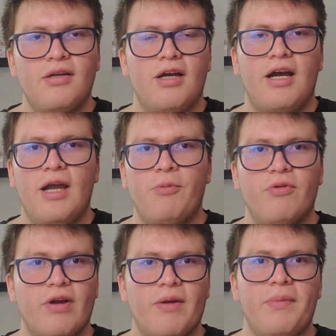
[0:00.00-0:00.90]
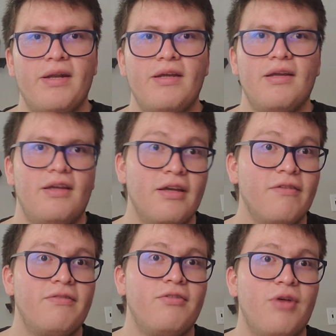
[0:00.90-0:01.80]
I would recommend it
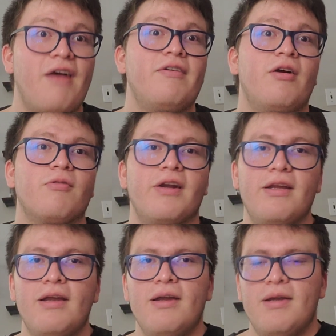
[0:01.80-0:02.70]
if you haven't already,